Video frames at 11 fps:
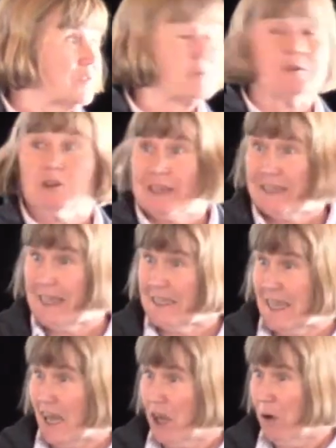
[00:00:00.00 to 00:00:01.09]
Camino de
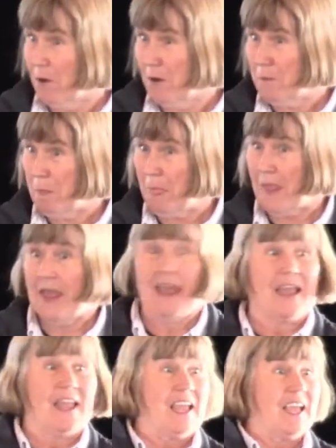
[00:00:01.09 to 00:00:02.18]
Santiago.
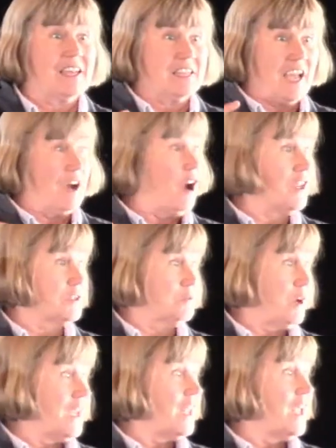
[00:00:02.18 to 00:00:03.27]
And yeah, awesome,
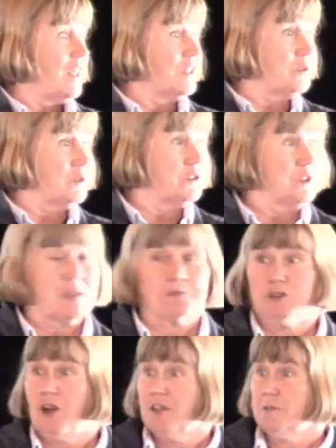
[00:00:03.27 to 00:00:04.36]
right? That's what we do in
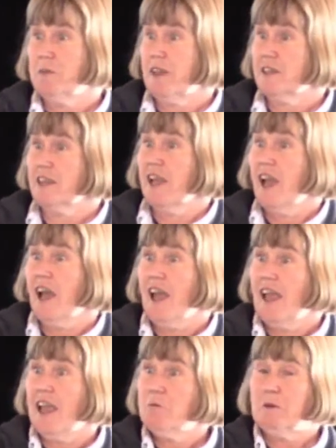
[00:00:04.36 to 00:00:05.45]
Hampshire, awesome things.
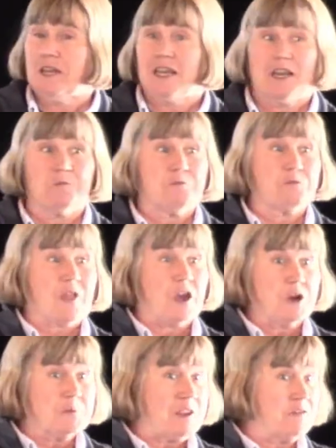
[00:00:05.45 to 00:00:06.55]
Eh, but um, I
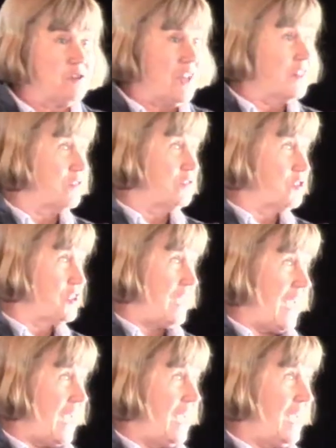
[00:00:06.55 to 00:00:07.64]
hurt my foot on the first
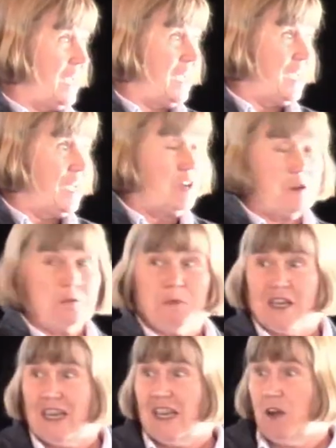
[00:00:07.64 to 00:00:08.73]
day,
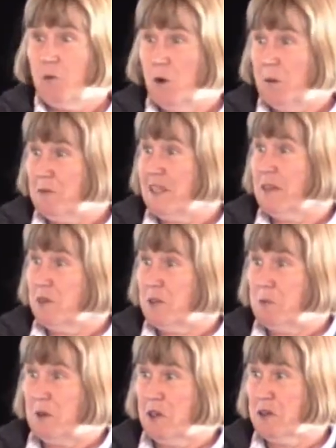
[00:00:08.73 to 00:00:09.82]
but whoops, it was a
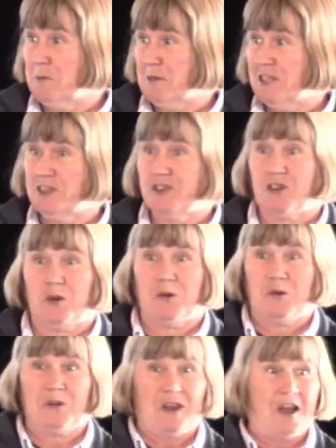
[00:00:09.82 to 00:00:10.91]
pilgrimage,
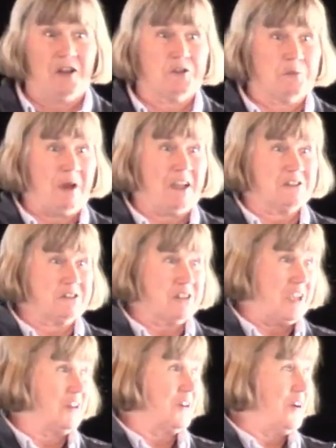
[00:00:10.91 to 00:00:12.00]
so 100 miles
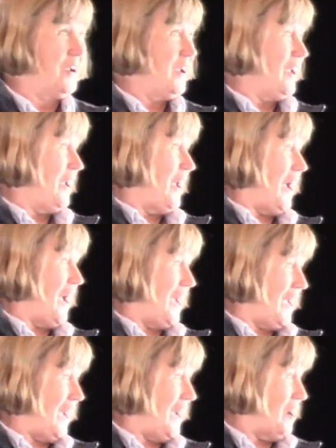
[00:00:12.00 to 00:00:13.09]
later,
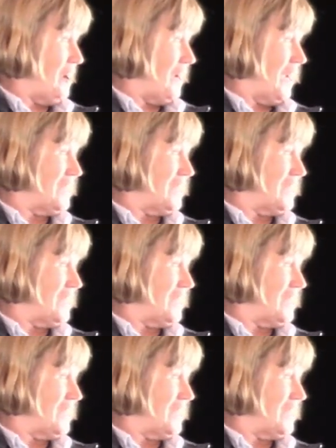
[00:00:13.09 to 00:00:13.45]
uh, I